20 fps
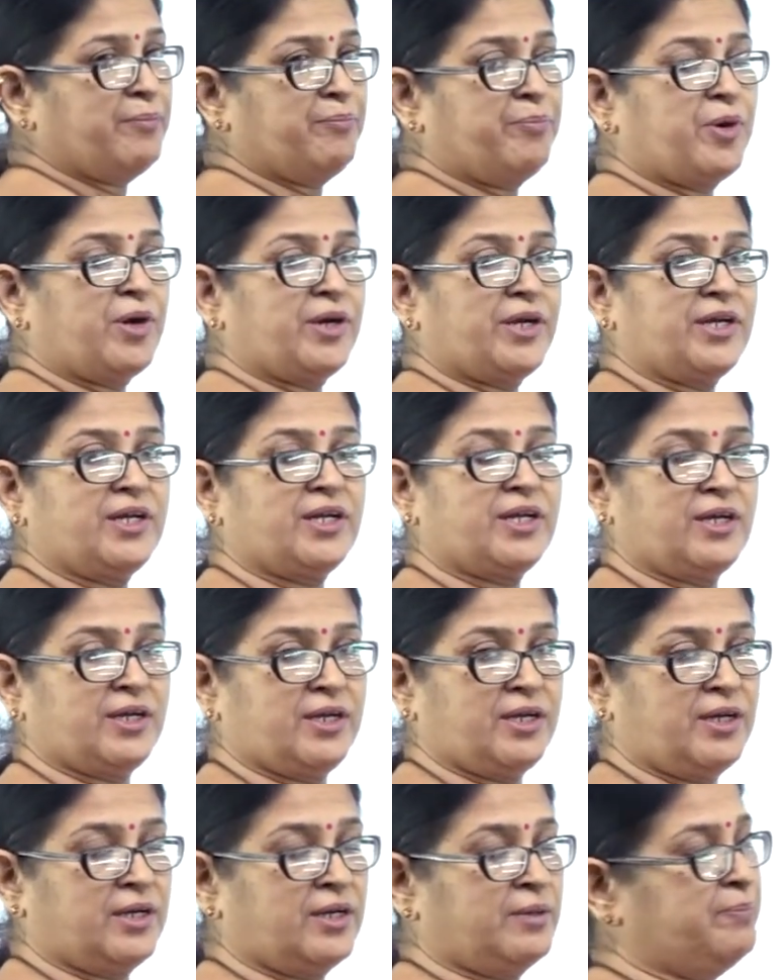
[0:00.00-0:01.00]
important
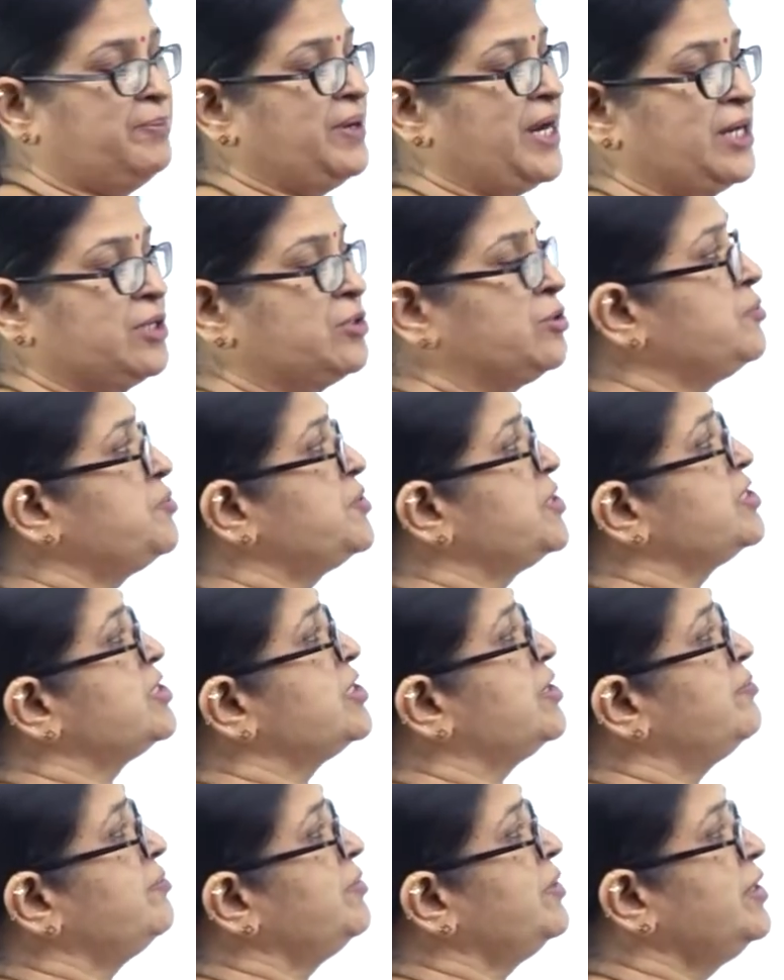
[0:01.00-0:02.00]
uh, blood group
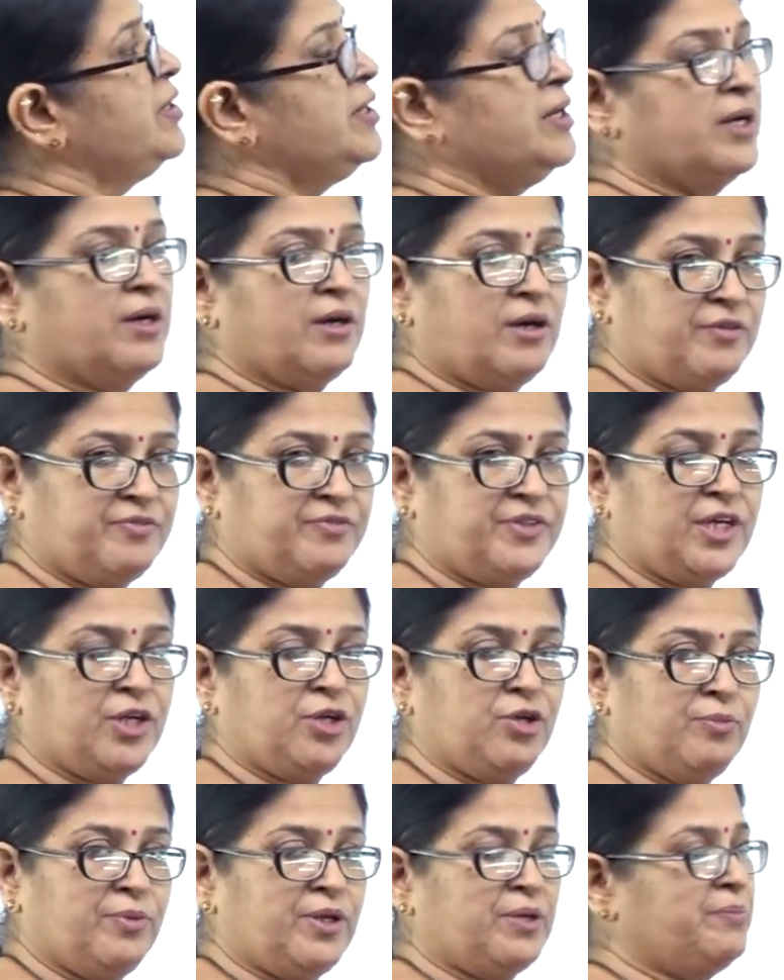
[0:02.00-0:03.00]
system of the
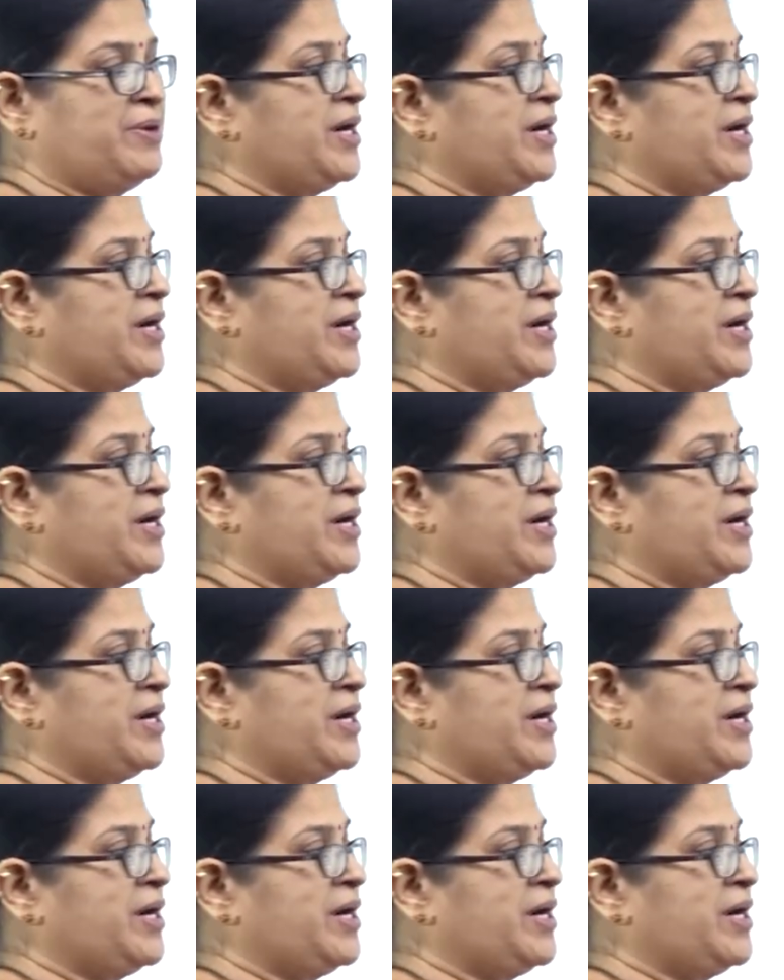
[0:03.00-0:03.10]
human